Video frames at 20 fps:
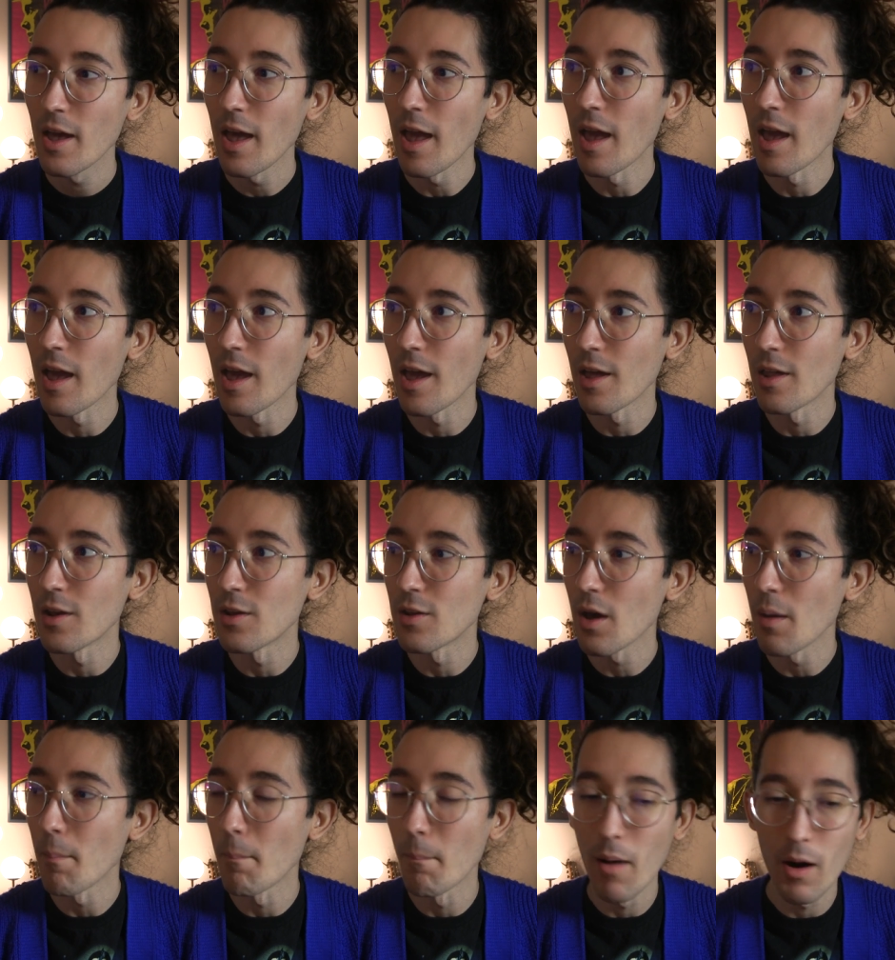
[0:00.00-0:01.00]
and
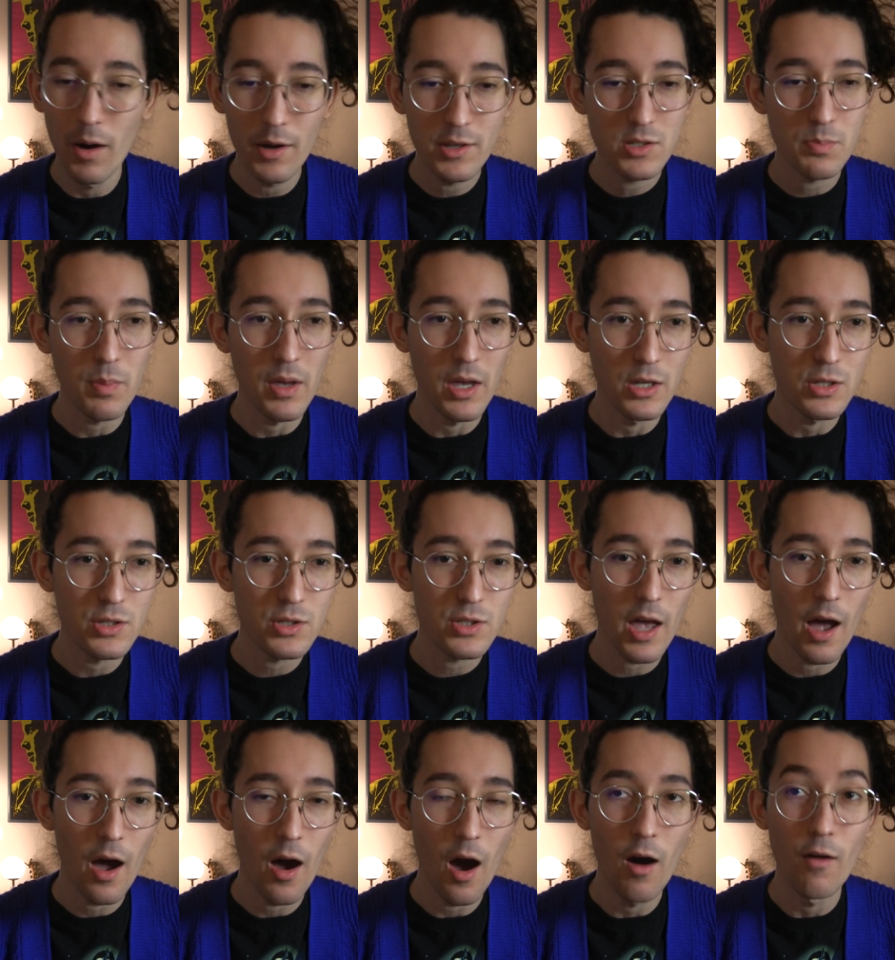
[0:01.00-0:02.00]
mug space
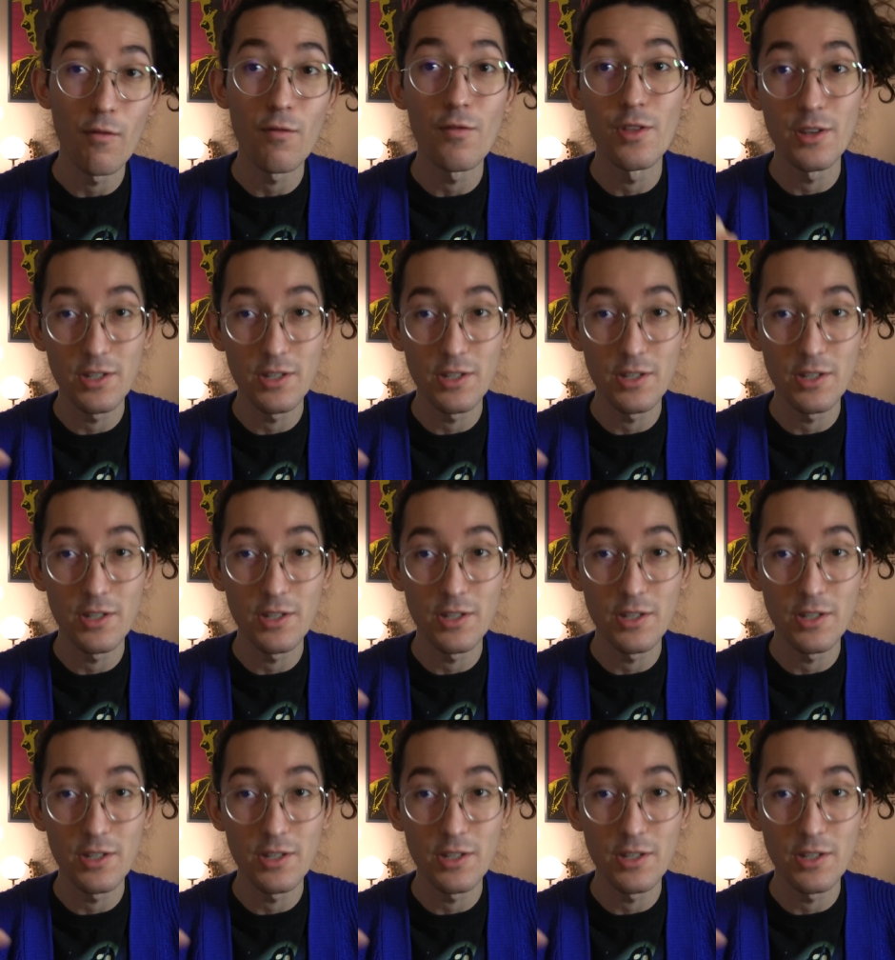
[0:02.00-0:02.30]
of